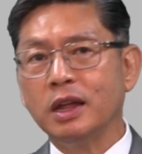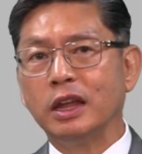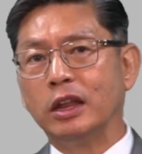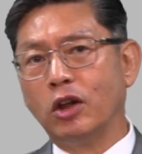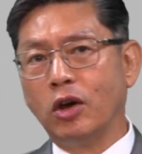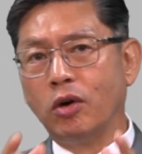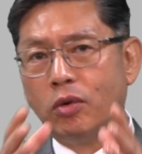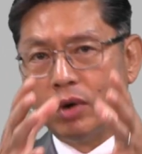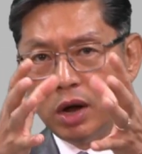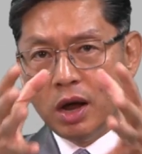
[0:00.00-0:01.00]

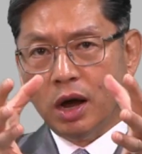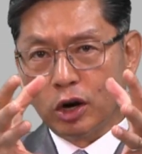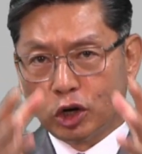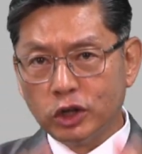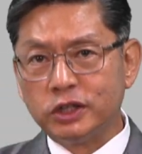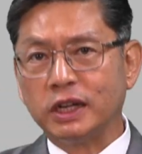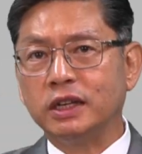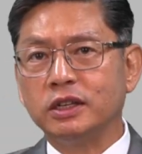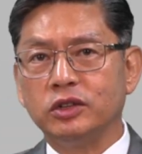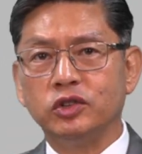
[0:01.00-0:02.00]
a good
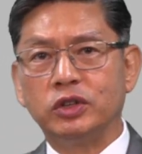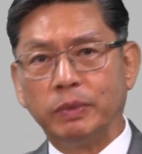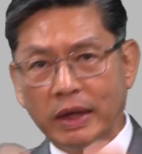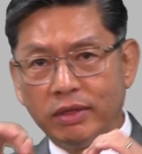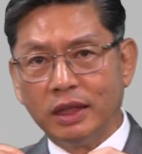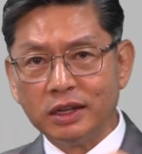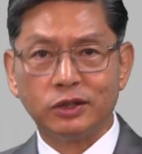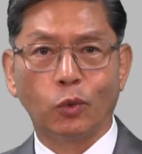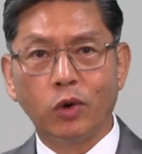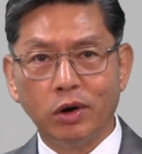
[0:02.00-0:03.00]
citizenship in
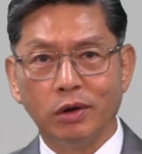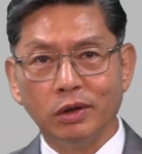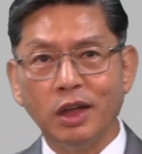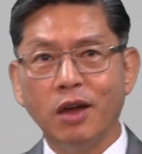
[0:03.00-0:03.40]
this world,